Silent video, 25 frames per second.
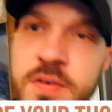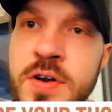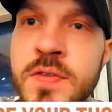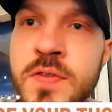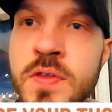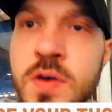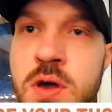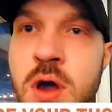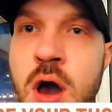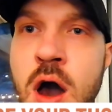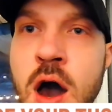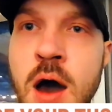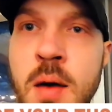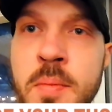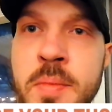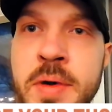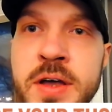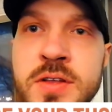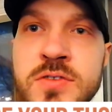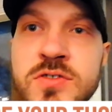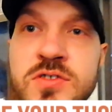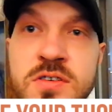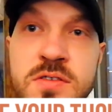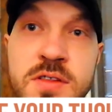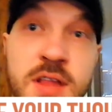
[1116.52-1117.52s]
in the
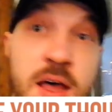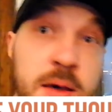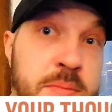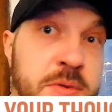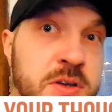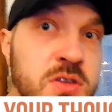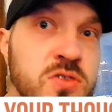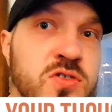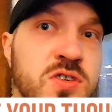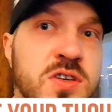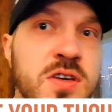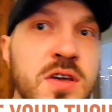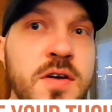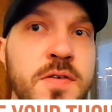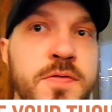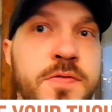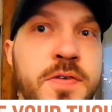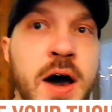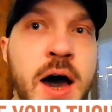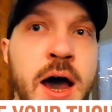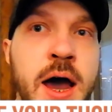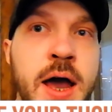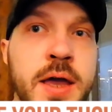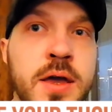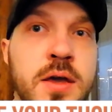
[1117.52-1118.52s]
comments and let me see if
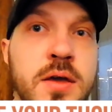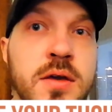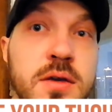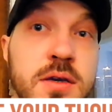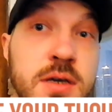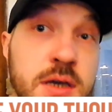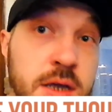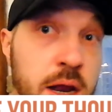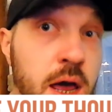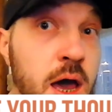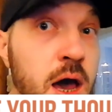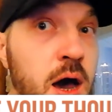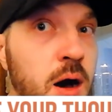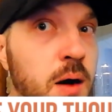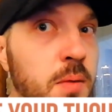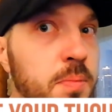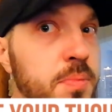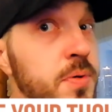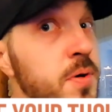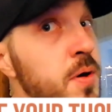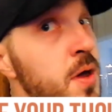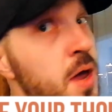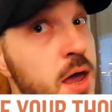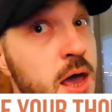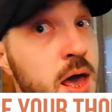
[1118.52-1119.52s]
I can help.
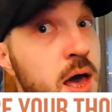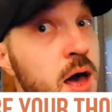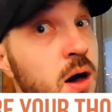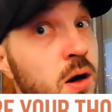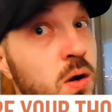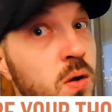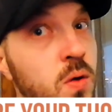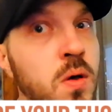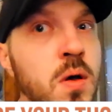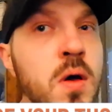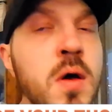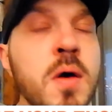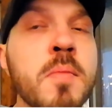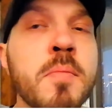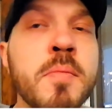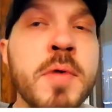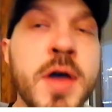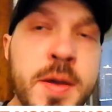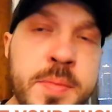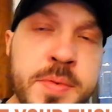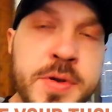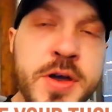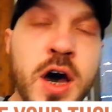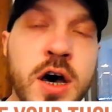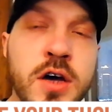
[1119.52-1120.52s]
Hell,
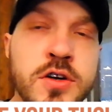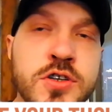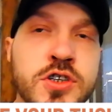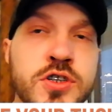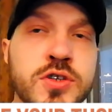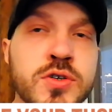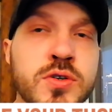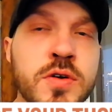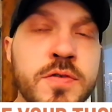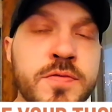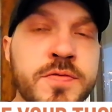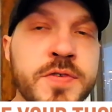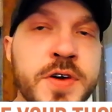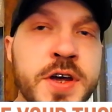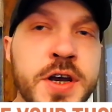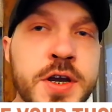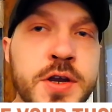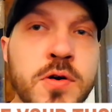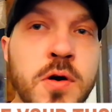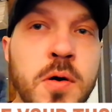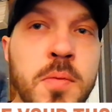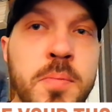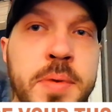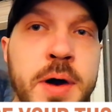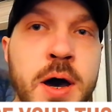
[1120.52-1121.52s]
maybe I'll shoot a
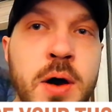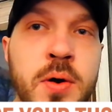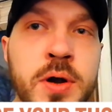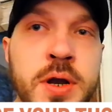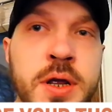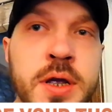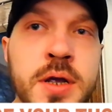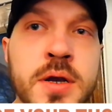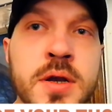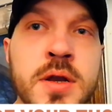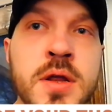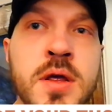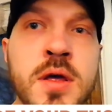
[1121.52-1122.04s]
video about it.